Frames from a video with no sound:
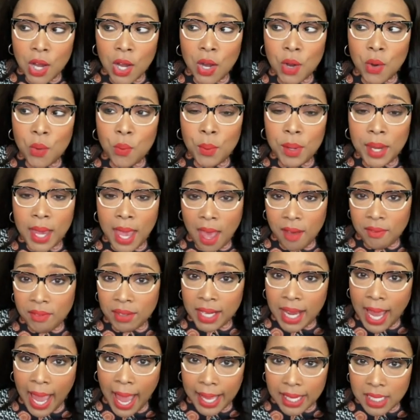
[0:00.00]
We haven't
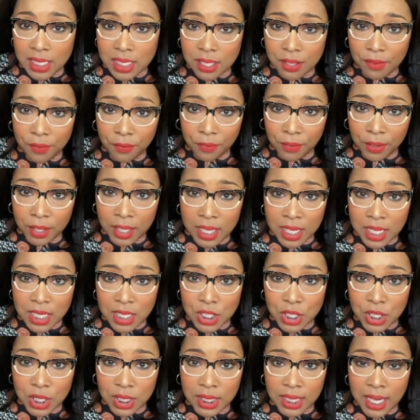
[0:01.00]
gotten to
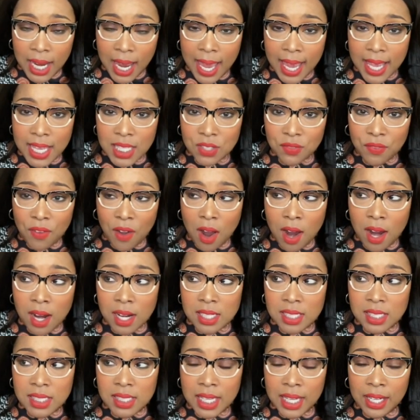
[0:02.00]
fridge yet as far
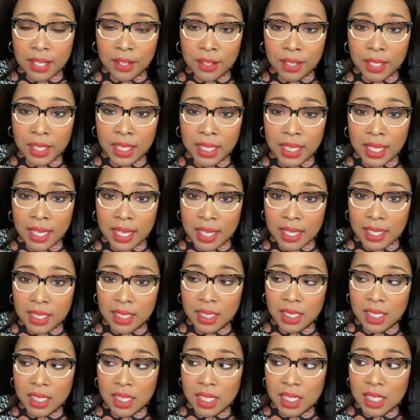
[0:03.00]
as dairy and
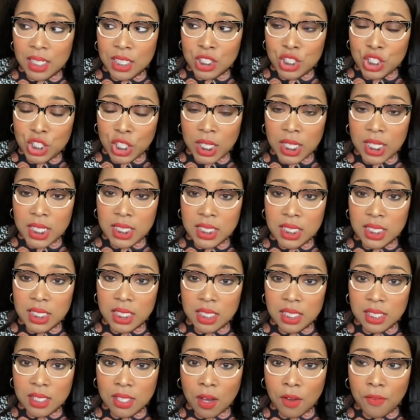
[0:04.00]
cheeses
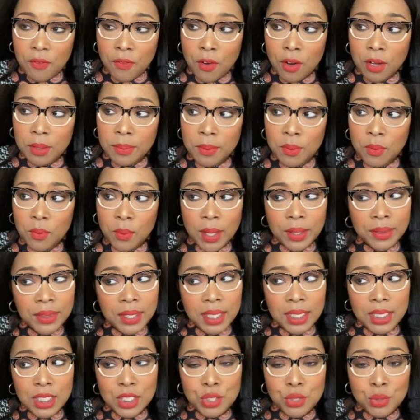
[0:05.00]
and so forth. But one
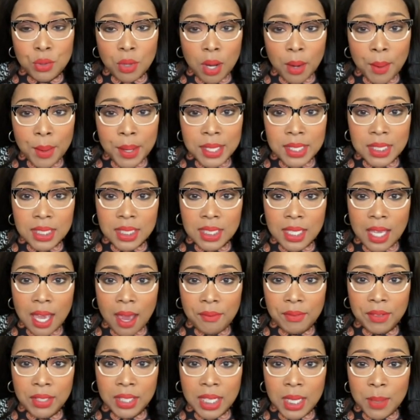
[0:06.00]
thing that you always
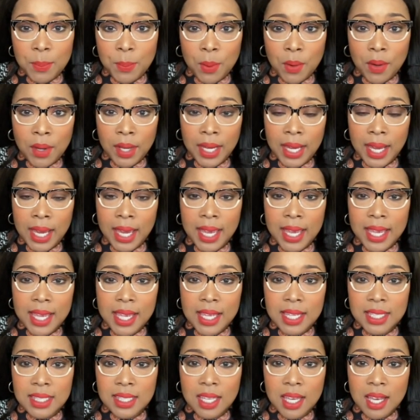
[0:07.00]
have to keep on hand
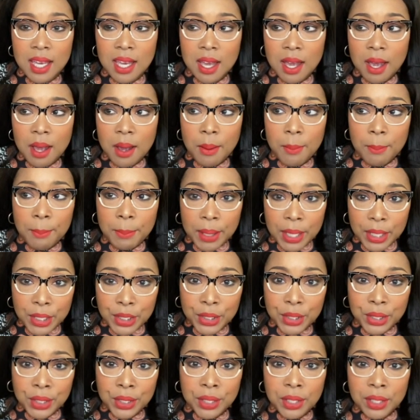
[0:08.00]
is
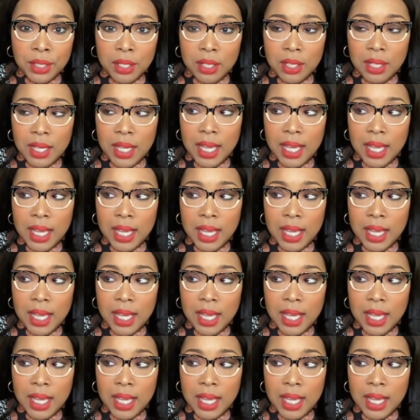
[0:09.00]
butter.